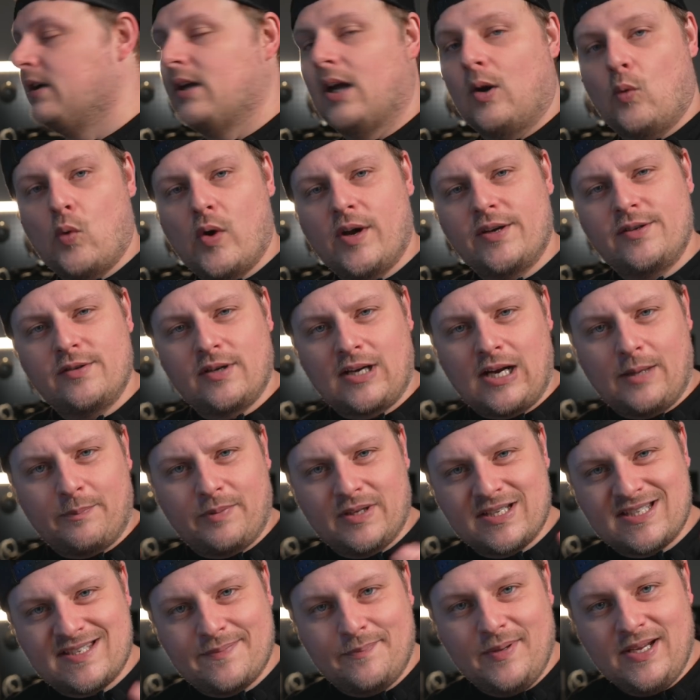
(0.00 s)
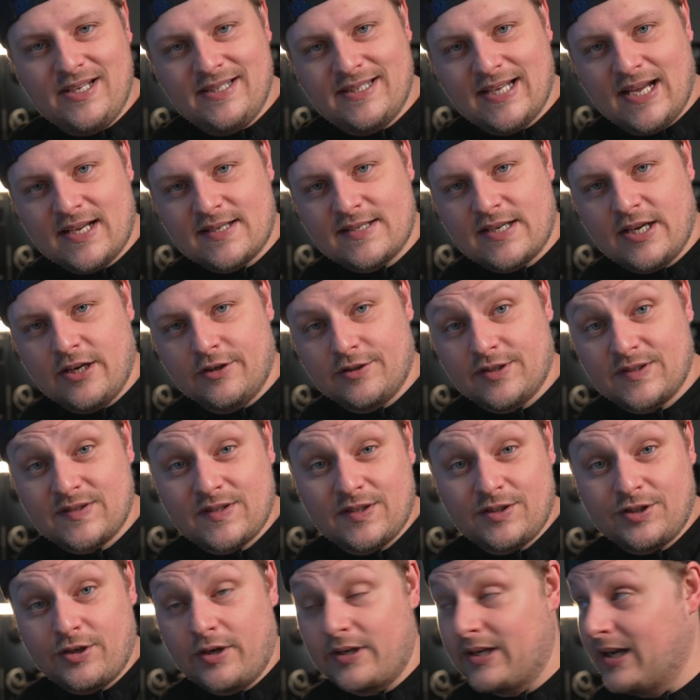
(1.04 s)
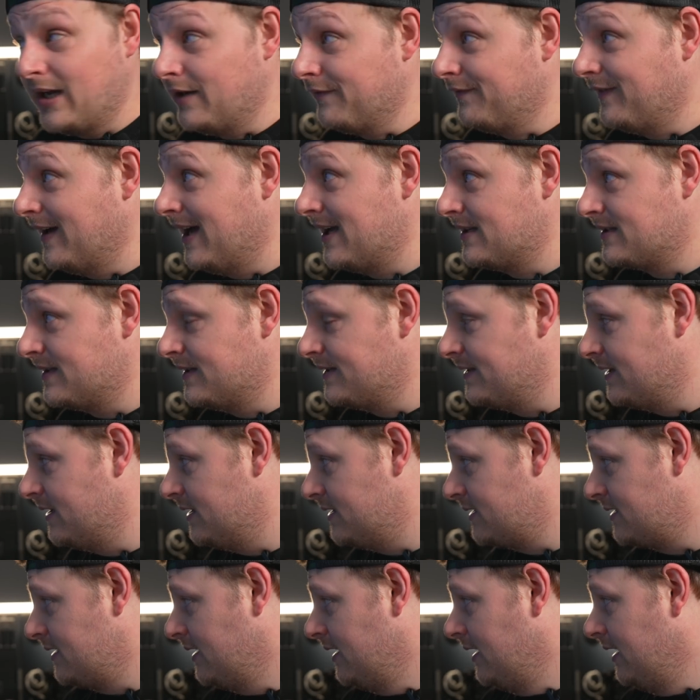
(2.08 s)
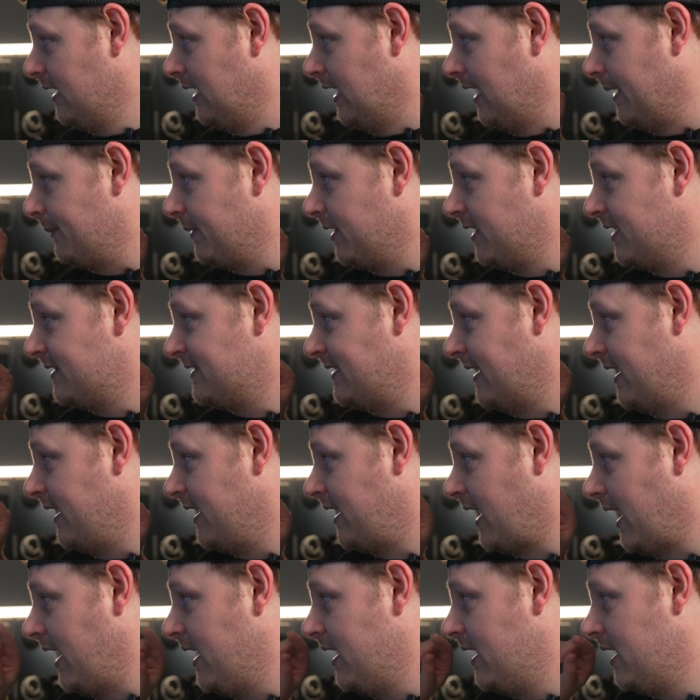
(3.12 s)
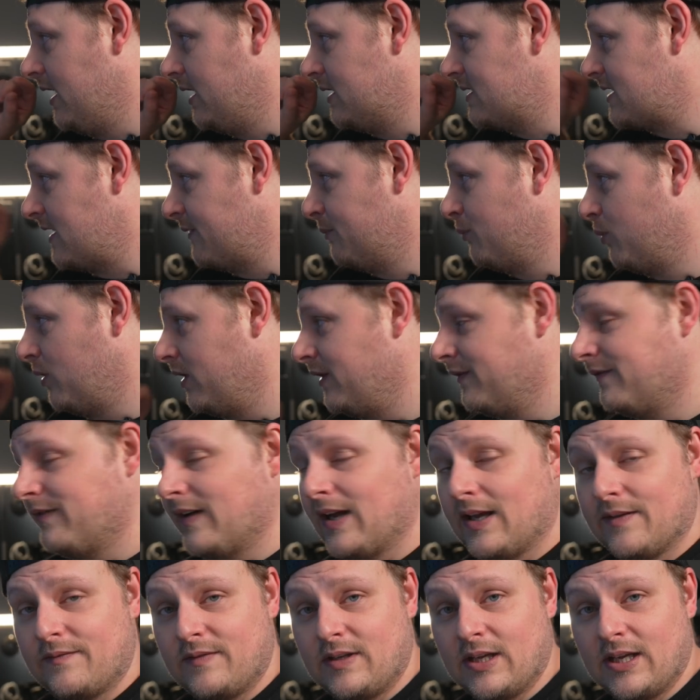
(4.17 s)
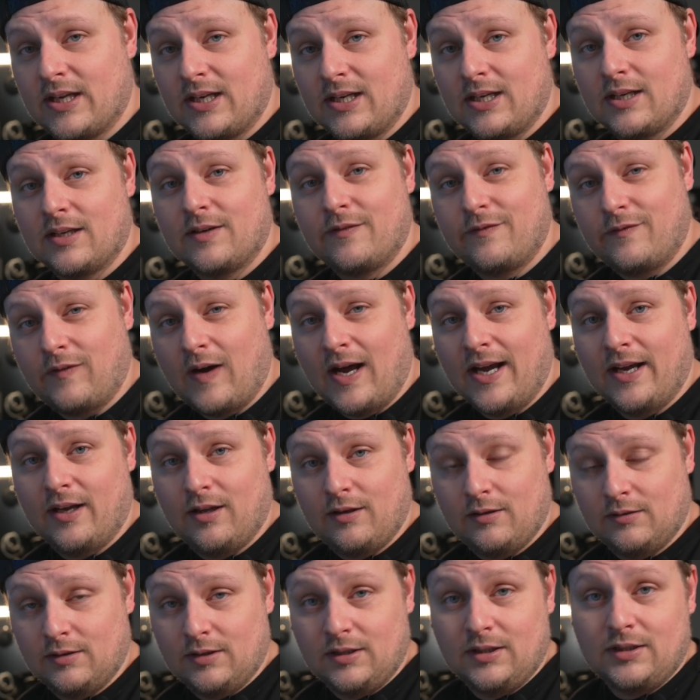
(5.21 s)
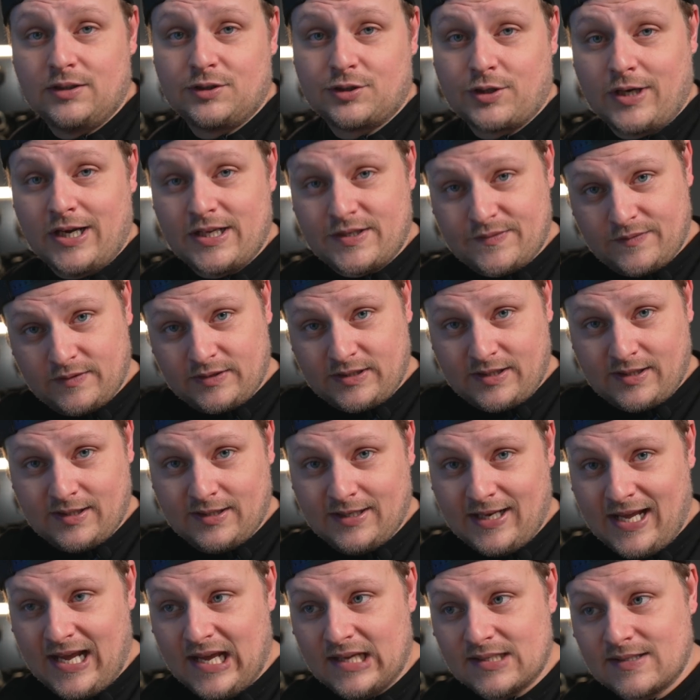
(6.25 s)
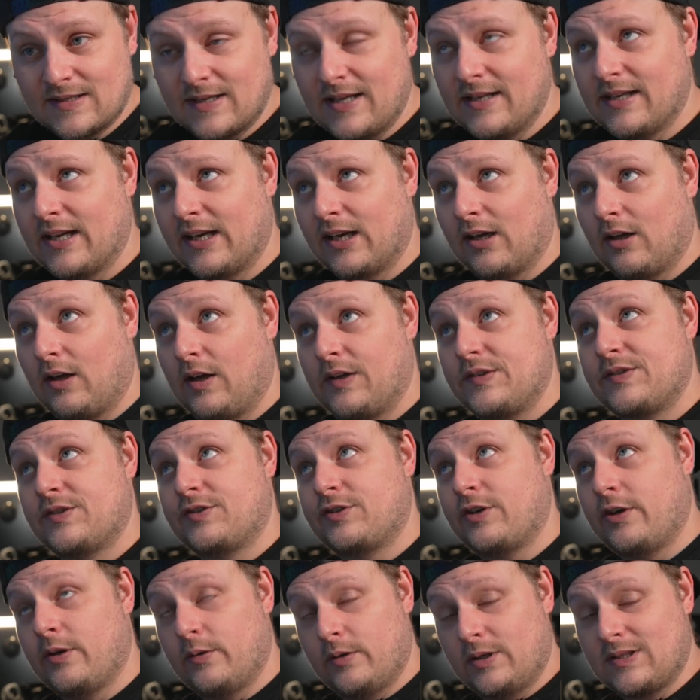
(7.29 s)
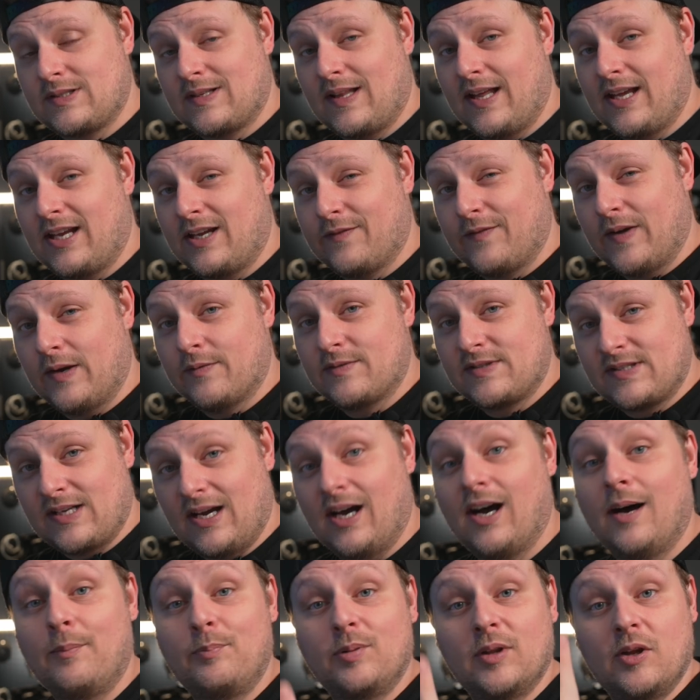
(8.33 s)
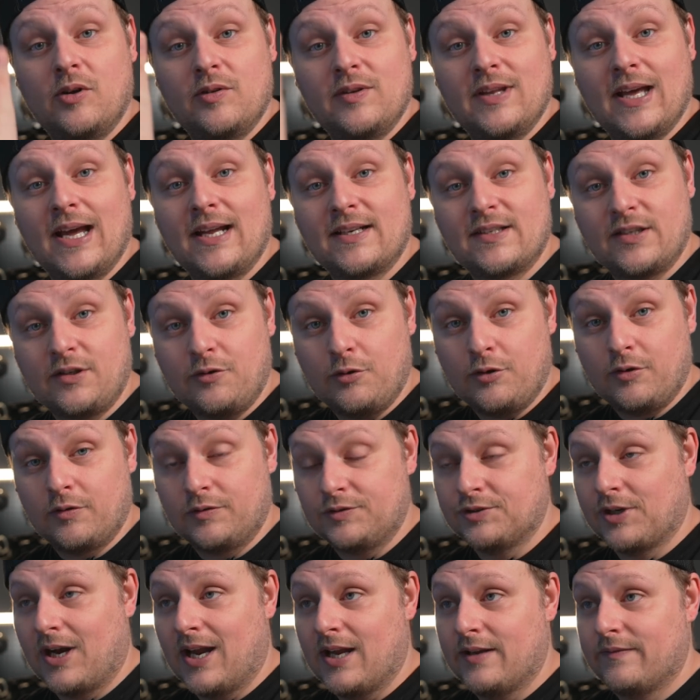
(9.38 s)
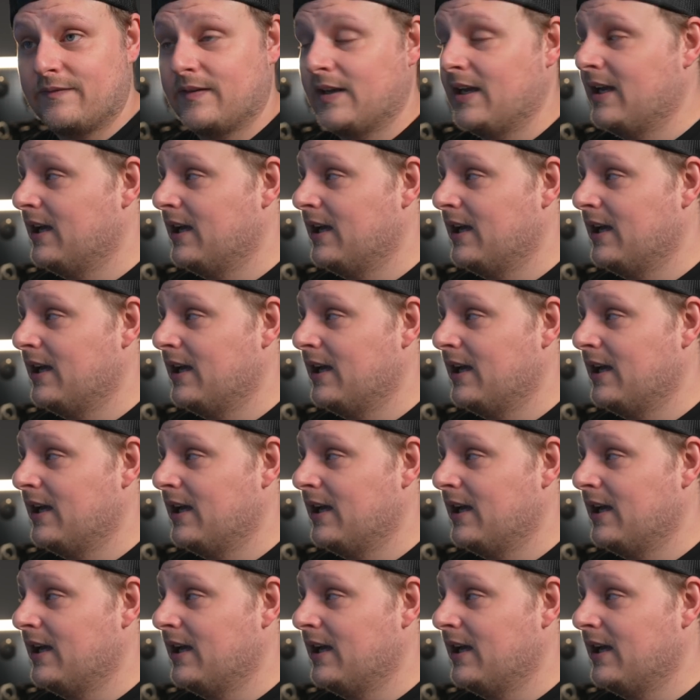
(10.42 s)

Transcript: I wanna do a couple of speed tests here just to show you how fast this is. I'm gonna take a 7.5 gig file, transfer to the NAS, and then I'll also show you what it's like if I was to upload that to Google Drive.